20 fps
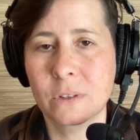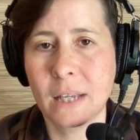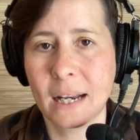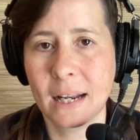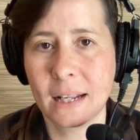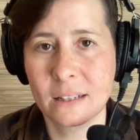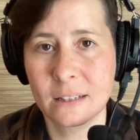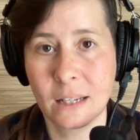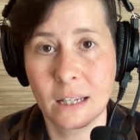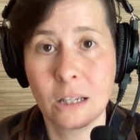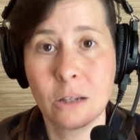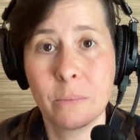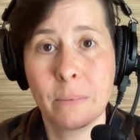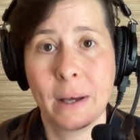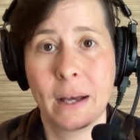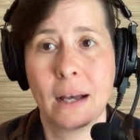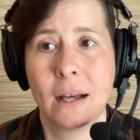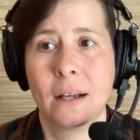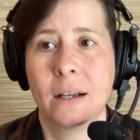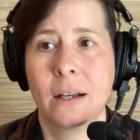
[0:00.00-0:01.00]
Can I take you
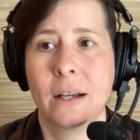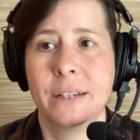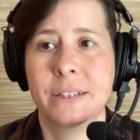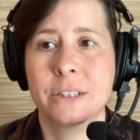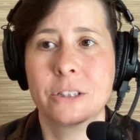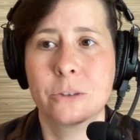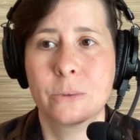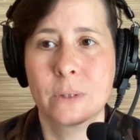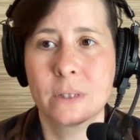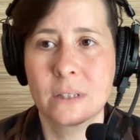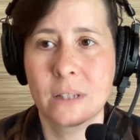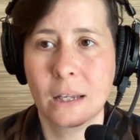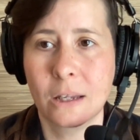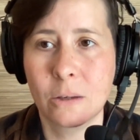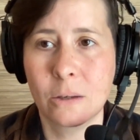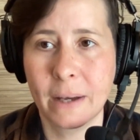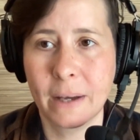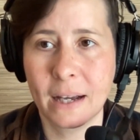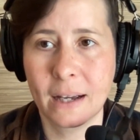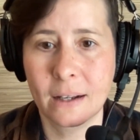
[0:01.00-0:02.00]
back? I just want to
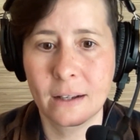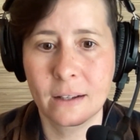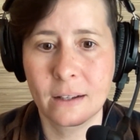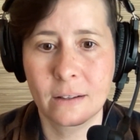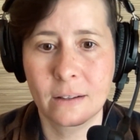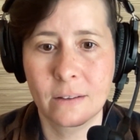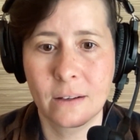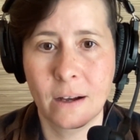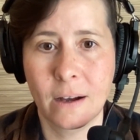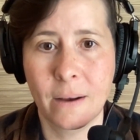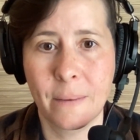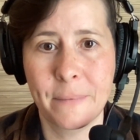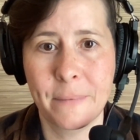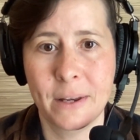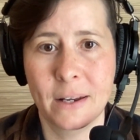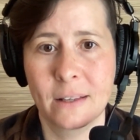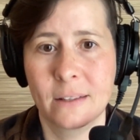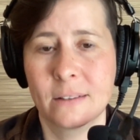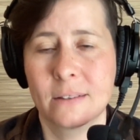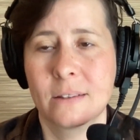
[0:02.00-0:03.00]
take you back a
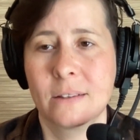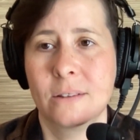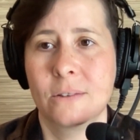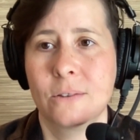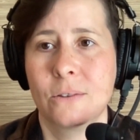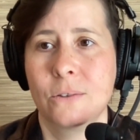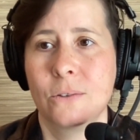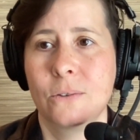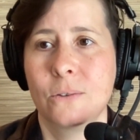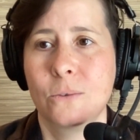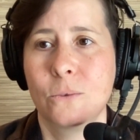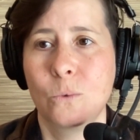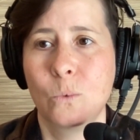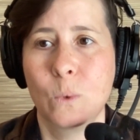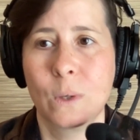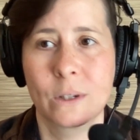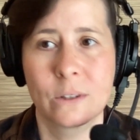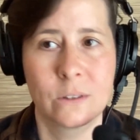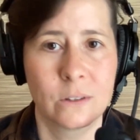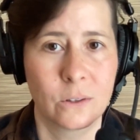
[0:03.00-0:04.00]
minute to
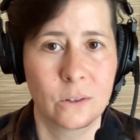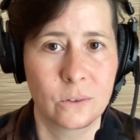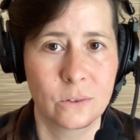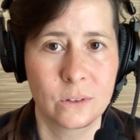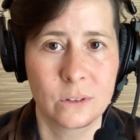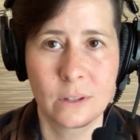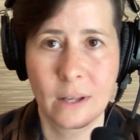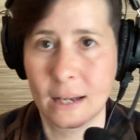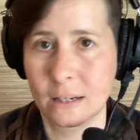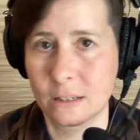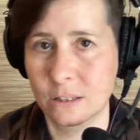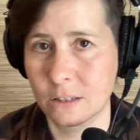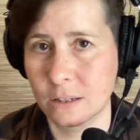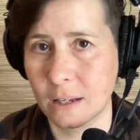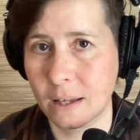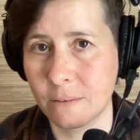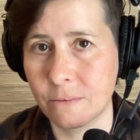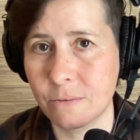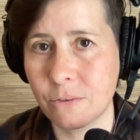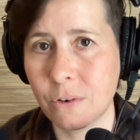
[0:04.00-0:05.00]
where stones
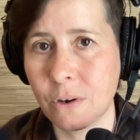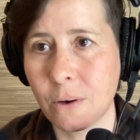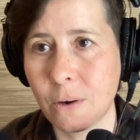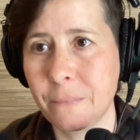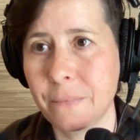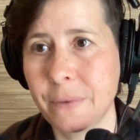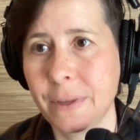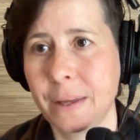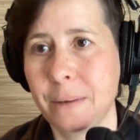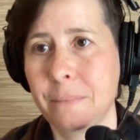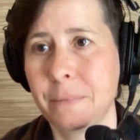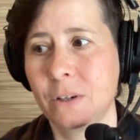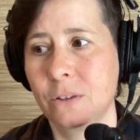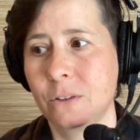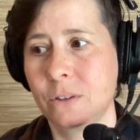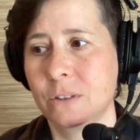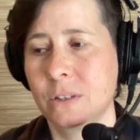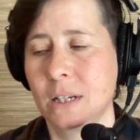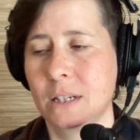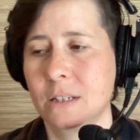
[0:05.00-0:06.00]
actually came from and
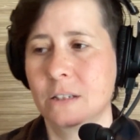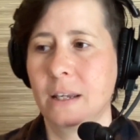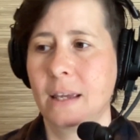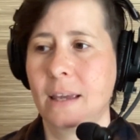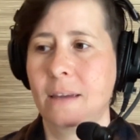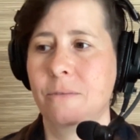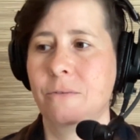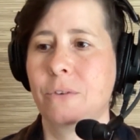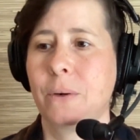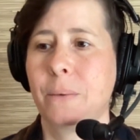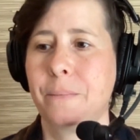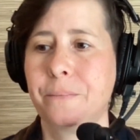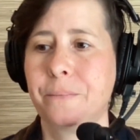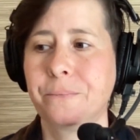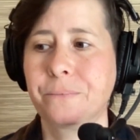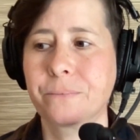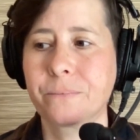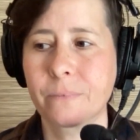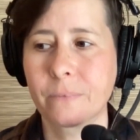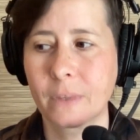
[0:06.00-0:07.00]
minerals actually came from.
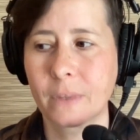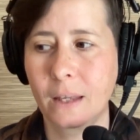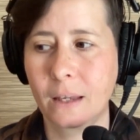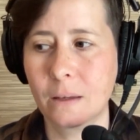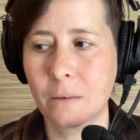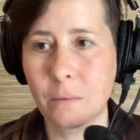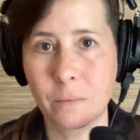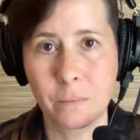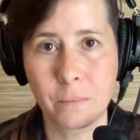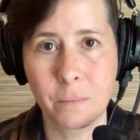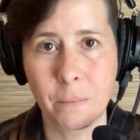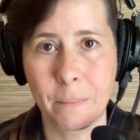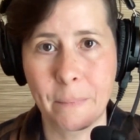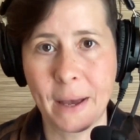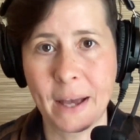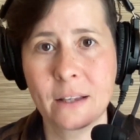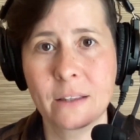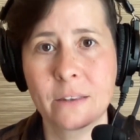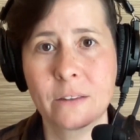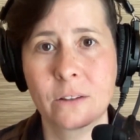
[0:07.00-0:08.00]

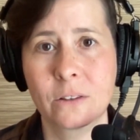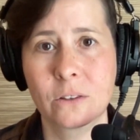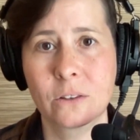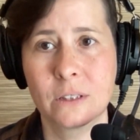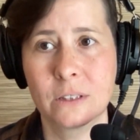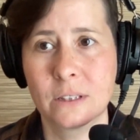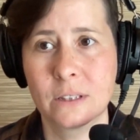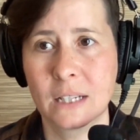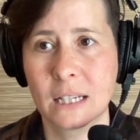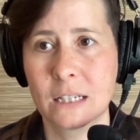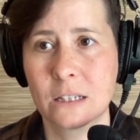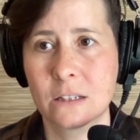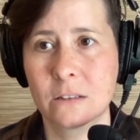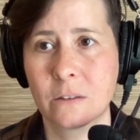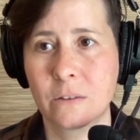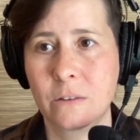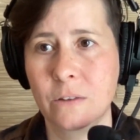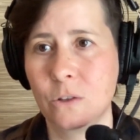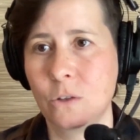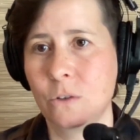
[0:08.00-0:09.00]
Back in the early
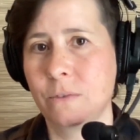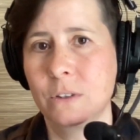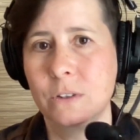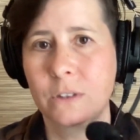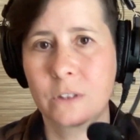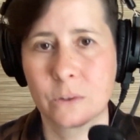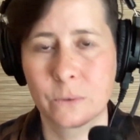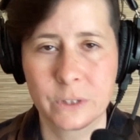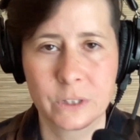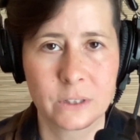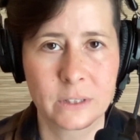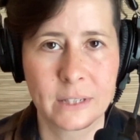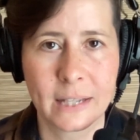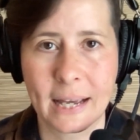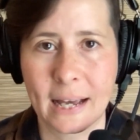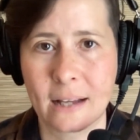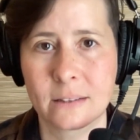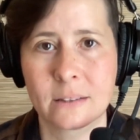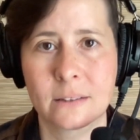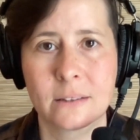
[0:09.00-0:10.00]
stages of the universe, there were just
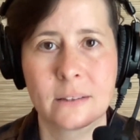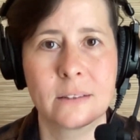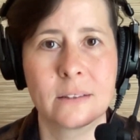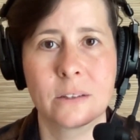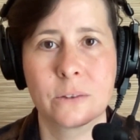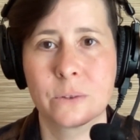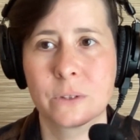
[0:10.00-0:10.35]
gases.